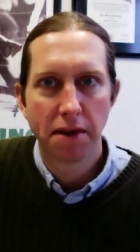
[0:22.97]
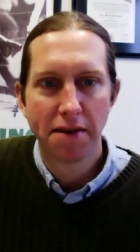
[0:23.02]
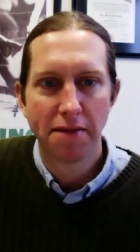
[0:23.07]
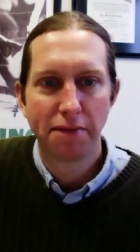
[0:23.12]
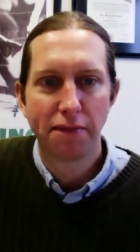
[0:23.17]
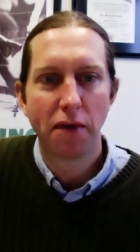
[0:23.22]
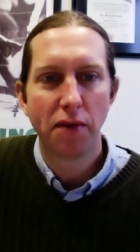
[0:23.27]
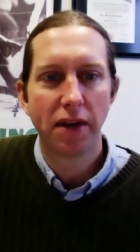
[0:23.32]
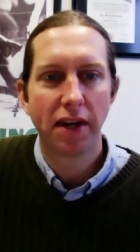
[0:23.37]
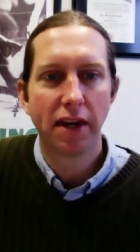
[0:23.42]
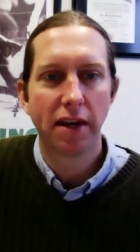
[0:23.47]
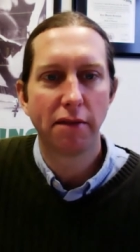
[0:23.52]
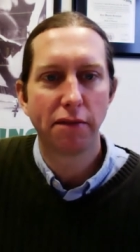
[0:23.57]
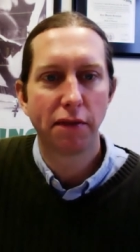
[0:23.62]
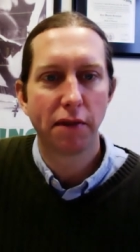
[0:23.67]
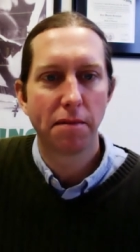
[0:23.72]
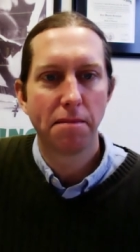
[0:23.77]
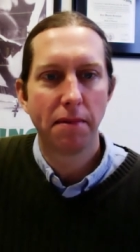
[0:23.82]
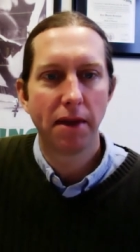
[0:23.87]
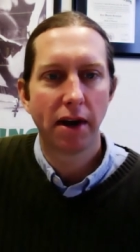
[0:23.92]
phoning in
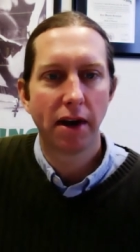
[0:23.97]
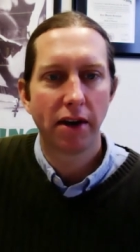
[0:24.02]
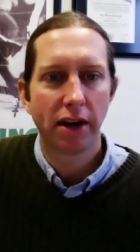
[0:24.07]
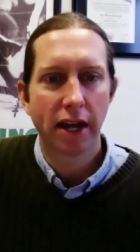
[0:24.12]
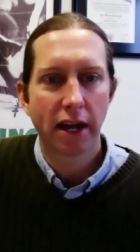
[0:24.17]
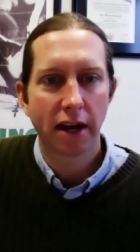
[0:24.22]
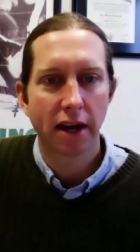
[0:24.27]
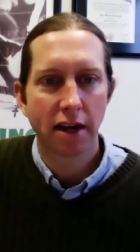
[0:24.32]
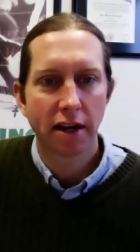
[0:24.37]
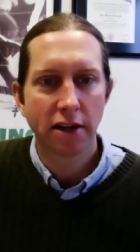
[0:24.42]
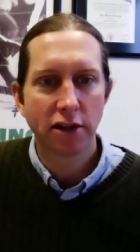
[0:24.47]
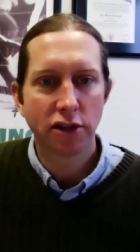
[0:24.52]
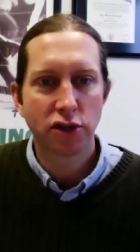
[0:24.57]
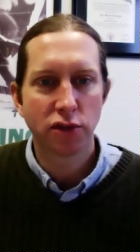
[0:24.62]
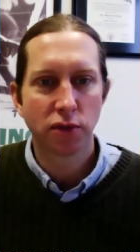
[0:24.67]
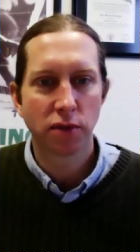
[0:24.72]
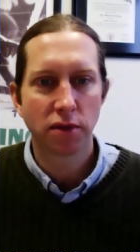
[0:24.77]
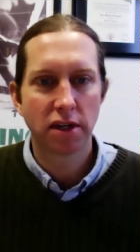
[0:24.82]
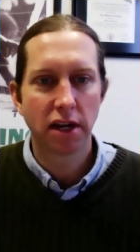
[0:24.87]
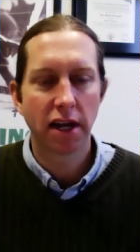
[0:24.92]
from Marietta,
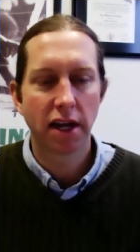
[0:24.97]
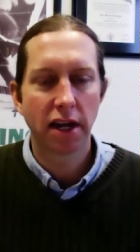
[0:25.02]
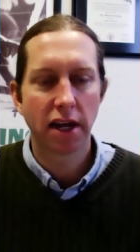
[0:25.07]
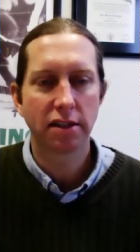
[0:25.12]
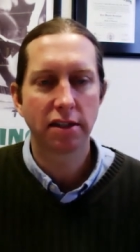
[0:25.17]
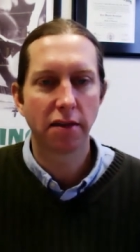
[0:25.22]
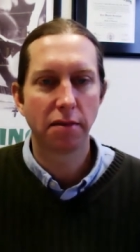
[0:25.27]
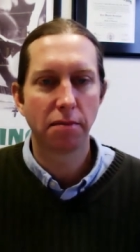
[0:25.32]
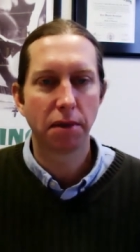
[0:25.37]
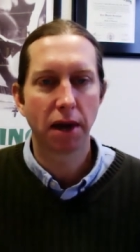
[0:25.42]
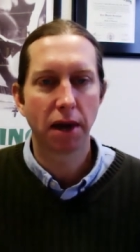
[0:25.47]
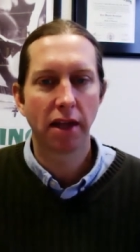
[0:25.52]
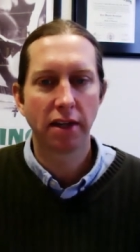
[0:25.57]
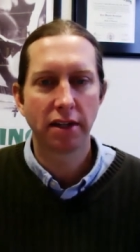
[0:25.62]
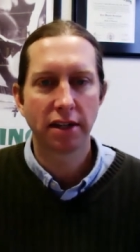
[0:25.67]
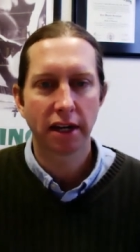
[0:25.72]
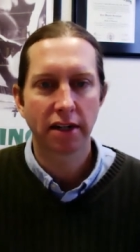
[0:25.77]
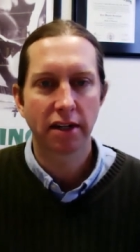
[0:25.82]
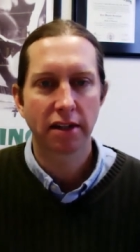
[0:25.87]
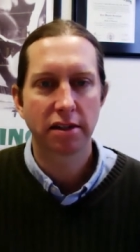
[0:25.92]
Georgia, at Southern
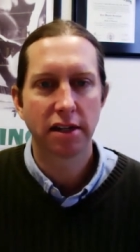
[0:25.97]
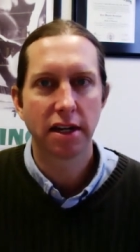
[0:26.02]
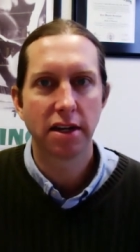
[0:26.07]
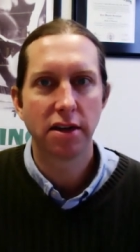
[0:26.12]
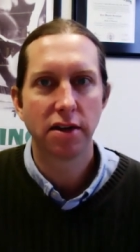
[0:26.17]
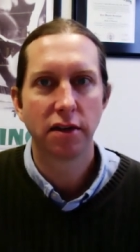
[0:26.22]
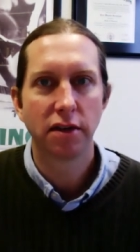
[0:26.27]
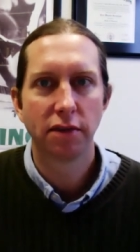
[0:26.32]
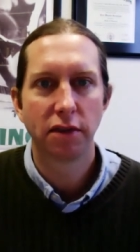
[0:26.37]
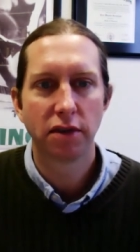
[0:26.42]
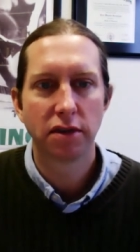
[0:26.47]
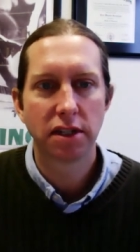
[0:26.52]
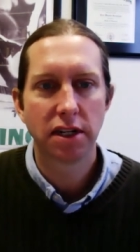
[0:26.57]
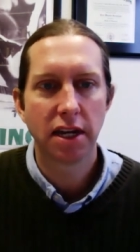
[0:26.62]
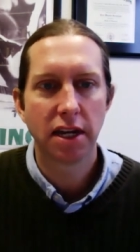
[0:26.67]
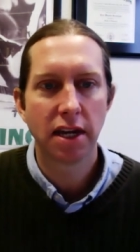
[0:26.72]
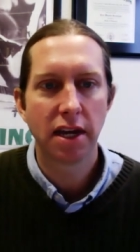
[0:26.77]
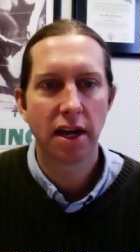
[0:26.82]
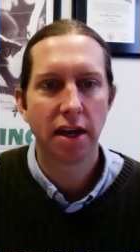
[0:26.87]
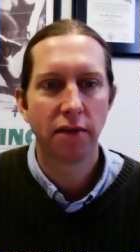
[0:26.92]
Polytechnic State
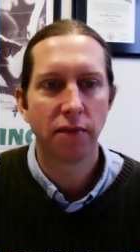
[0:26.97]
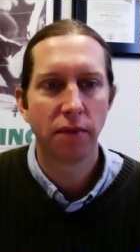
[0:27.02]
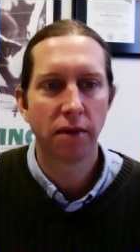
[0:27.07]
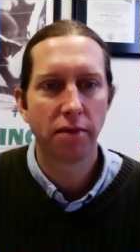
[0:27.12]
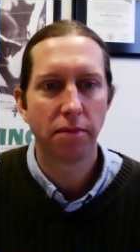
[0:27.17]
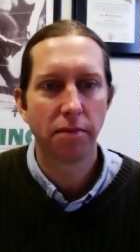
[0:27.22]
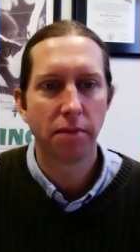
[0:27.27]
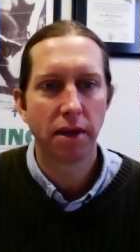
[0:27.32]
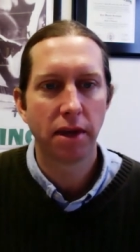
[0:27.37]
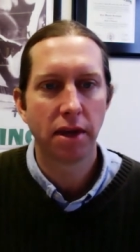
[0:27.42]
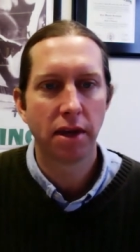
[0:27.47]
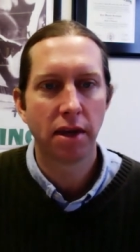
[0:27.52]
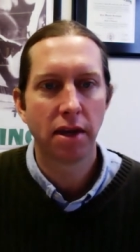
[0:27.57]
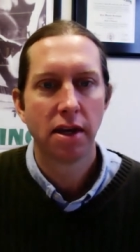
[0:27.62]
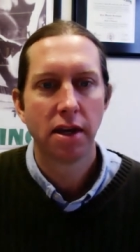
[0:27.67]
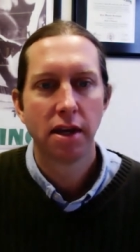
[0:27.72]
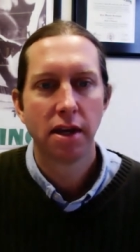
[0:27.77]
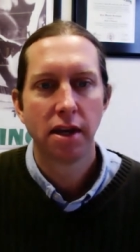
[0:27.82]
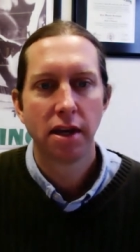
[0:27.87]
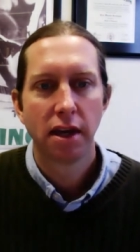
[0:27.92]
University, and with me,
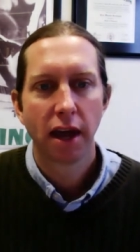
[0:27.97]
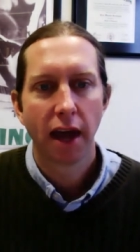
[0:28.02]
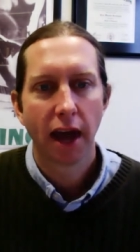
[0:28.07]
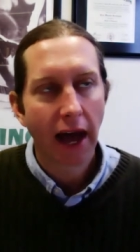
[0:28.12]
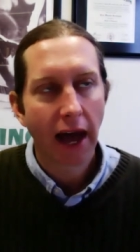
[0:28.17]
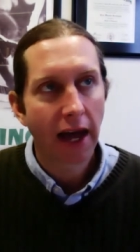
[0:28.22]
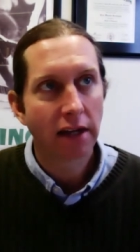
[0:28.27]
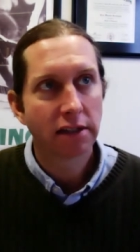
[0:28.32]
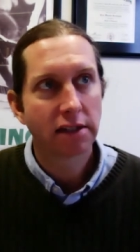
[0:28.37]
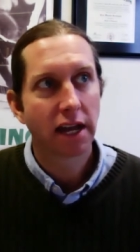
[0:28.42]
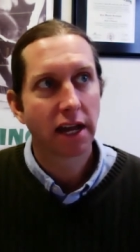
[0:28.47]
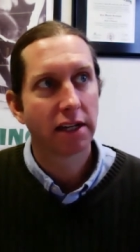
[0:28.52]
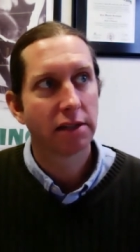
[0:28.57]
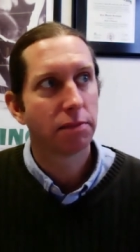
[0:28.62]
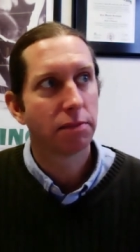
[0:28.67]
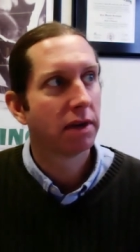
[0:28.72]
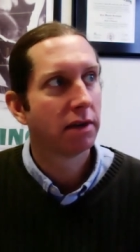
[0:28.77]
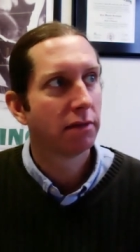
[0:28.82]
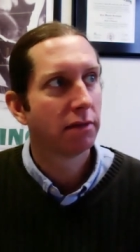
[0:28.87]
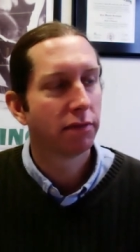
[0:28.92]
as has
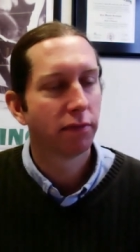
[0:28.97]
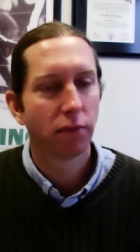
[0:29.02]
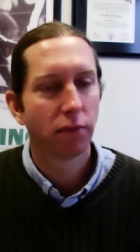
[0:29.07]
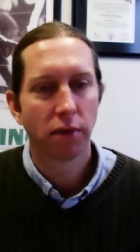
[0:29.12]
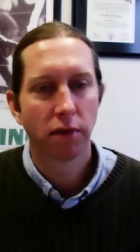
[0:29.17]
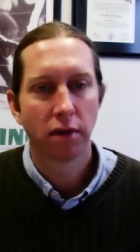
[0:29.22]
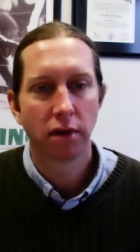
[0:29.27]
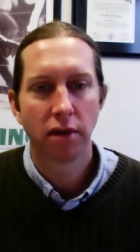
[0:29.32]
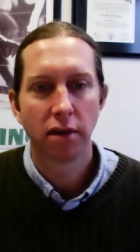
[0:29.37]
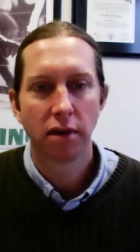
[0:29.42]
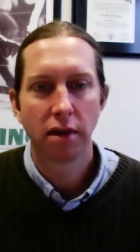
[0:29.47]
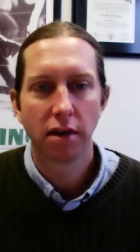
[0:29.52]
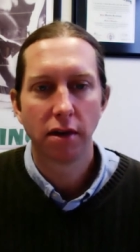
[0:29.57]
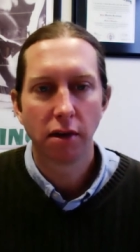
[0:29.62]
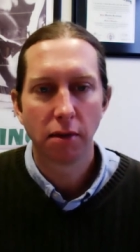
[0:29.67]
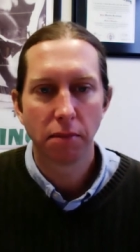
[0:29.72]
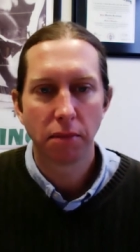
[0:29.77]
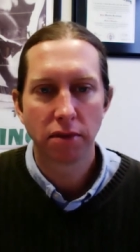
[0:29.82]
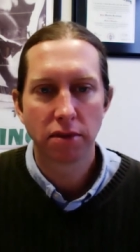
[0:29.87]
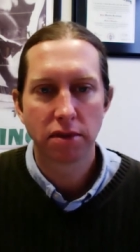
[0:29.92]
been for
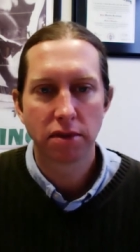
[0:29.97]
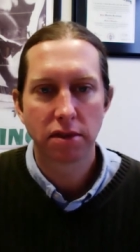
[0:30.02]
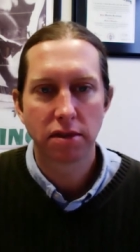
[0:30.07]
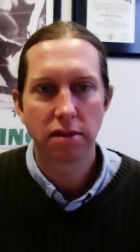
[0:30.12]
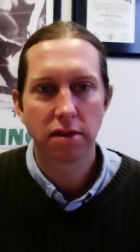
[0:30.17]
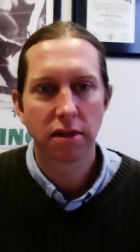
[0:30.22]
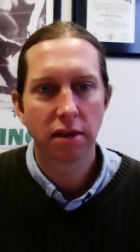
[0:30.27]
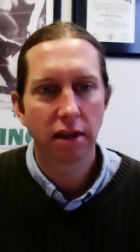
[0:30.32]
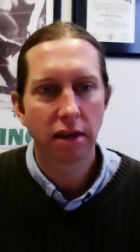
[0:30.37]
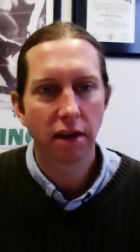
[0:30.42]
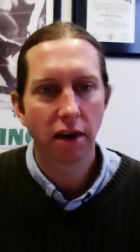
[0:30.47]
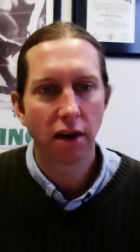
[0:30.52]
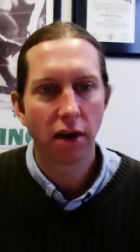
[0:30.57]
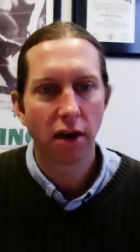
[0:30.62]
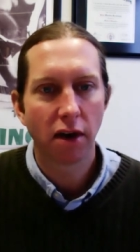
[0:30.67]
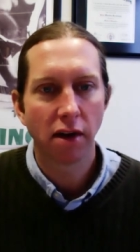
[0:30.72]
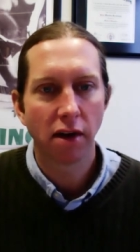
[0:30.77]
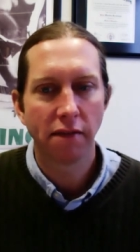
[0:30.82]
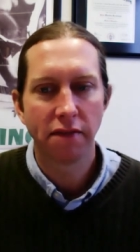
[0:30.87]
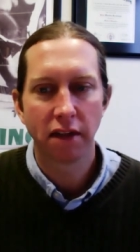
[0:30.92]
almost
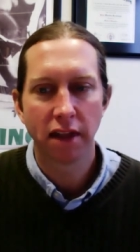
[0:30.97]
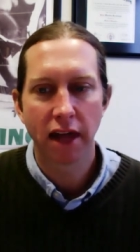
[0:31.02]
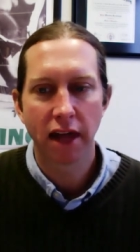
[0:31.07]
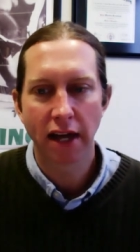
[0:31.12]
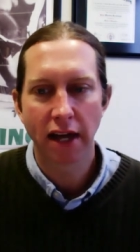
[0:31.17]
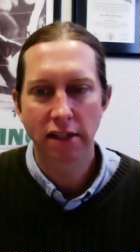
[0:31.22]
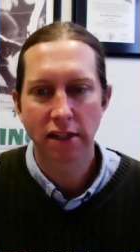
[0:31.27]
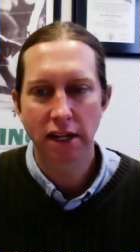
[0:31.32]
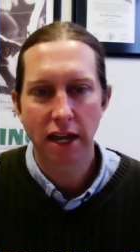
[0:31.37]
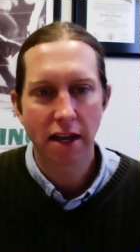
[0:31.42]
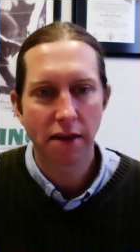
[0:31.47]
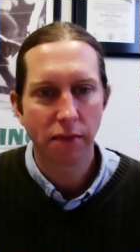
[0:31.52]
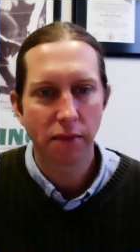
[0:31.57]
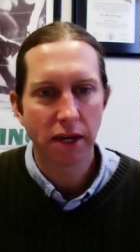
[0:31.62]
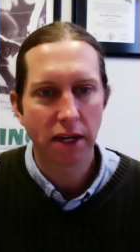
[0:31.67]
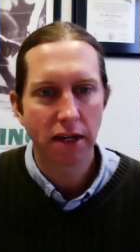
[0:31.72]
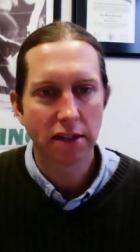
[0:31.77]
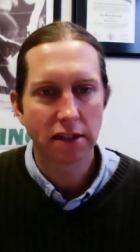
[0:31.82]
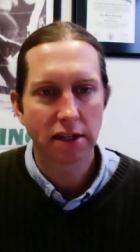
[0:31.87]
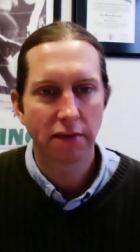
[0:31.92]
all of the last 8
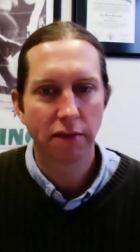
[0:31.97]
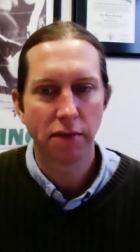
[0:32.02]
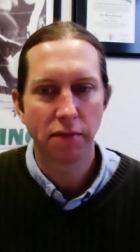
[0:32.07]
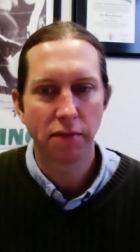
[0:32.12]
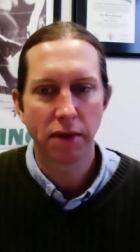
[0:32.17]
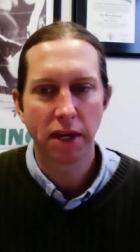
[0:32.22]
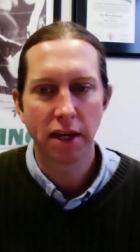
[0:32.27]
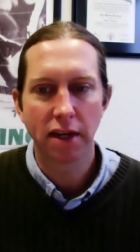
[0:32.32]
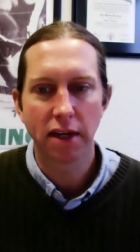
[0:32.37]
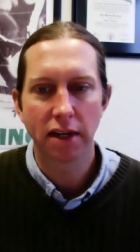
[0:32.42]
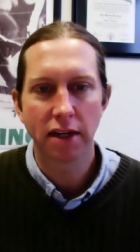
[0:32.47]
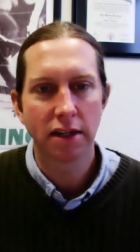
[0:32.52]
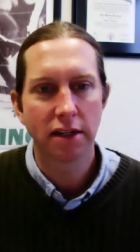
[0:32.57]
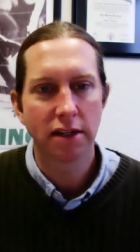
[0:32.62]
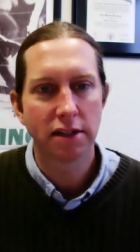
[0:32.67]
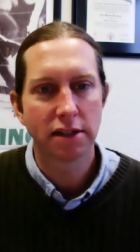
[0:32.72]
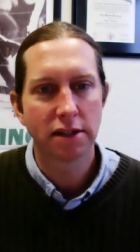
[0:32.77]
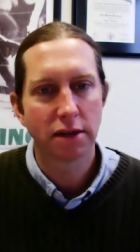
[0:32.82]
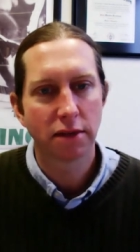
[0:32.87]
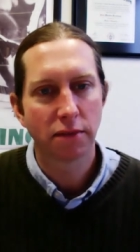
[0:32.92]
weeks, every week,
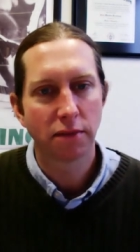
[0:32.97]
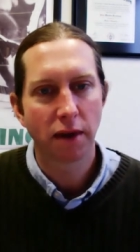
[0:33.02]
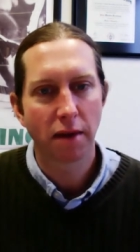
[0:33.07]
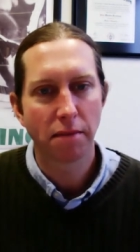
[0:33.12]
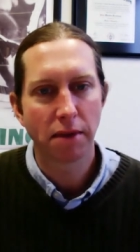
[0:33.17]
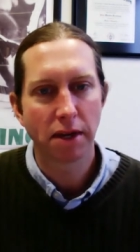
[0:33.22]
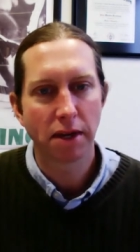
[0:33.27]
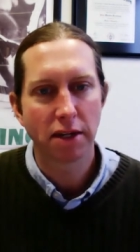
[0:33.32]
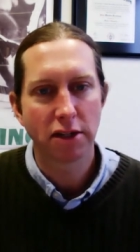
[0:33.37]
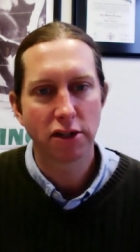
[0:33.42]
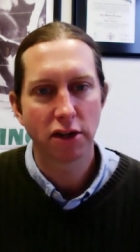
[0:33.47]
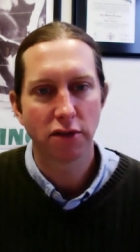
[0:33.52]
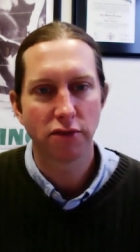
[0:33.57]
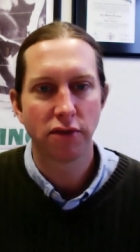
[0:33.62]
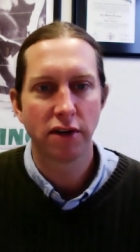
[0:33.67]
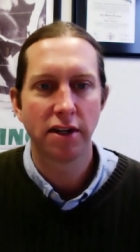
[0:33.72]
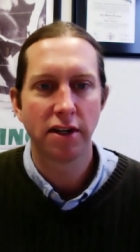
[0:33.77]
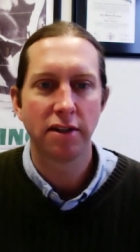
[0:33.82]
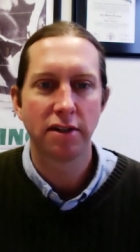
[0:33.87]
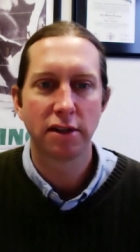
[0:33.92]
is Rabia Chaudry.